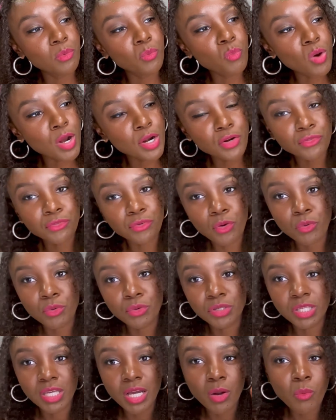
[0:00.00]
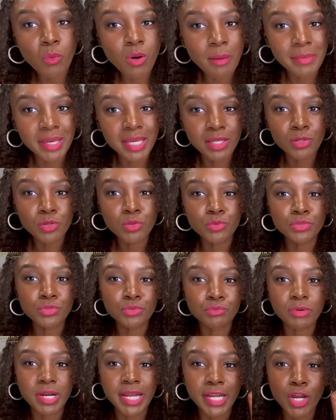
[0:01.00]
wonderful young woman
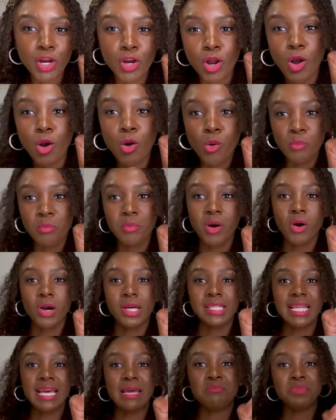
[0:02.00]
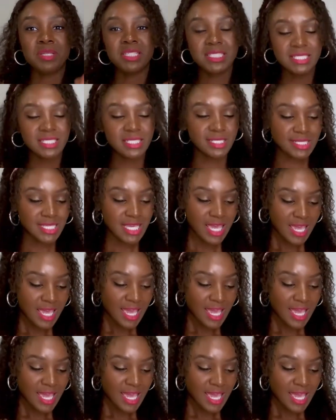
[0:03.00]
who's running her own online business.